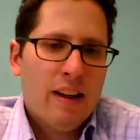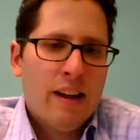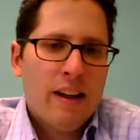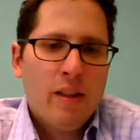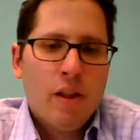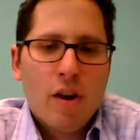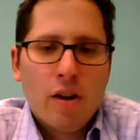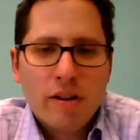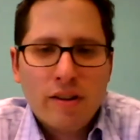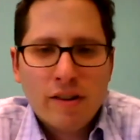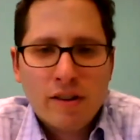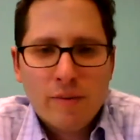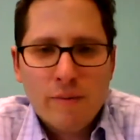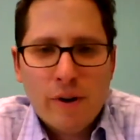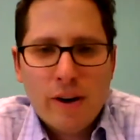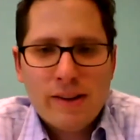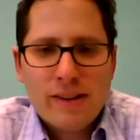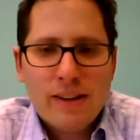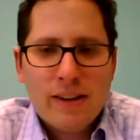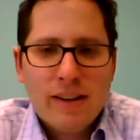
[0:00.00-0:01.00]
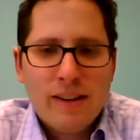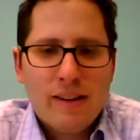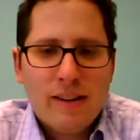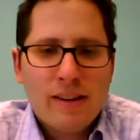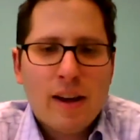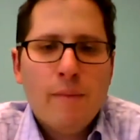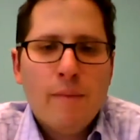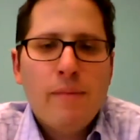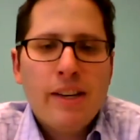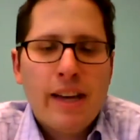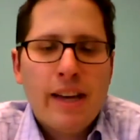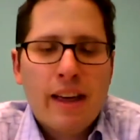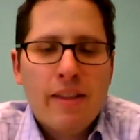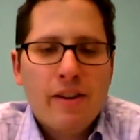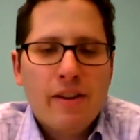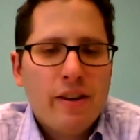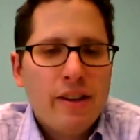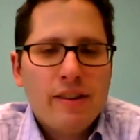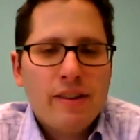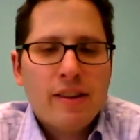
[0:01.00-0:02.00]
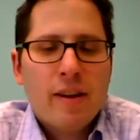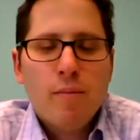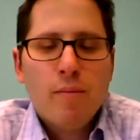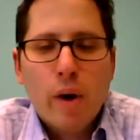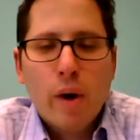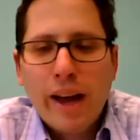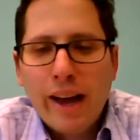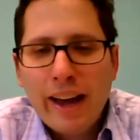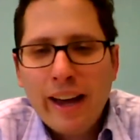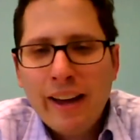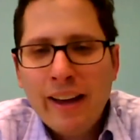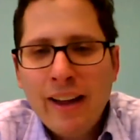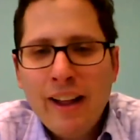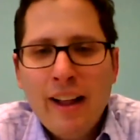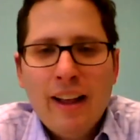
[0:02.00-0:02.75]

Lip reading: and long-term residents come together in some way